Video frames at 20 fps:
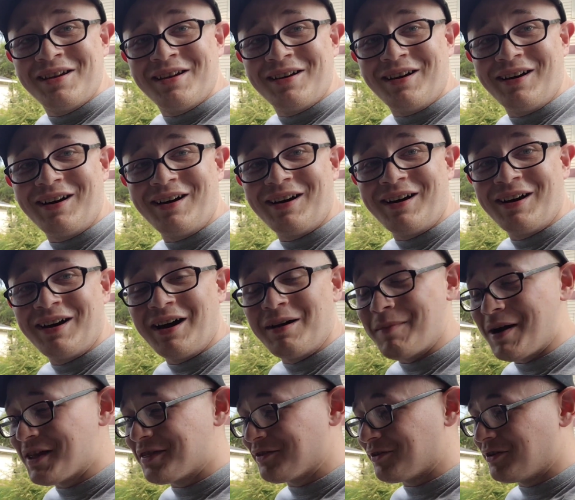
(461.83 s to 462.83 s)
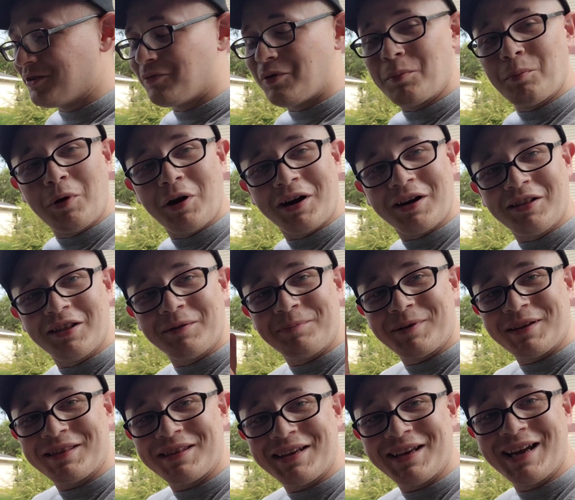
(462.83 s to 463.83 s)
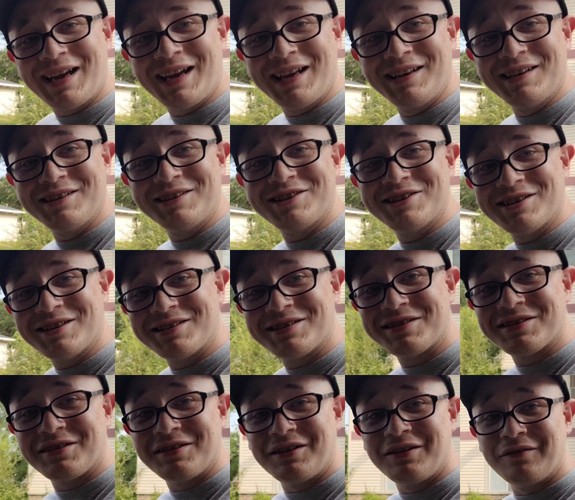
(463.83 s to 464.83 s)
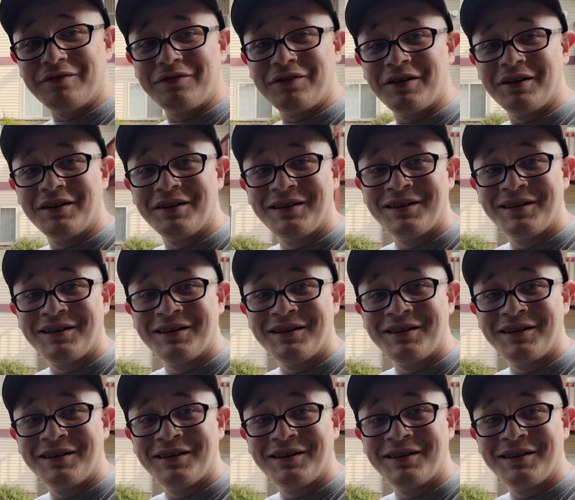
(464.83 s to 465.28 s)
I might throw in one more clip at the end just of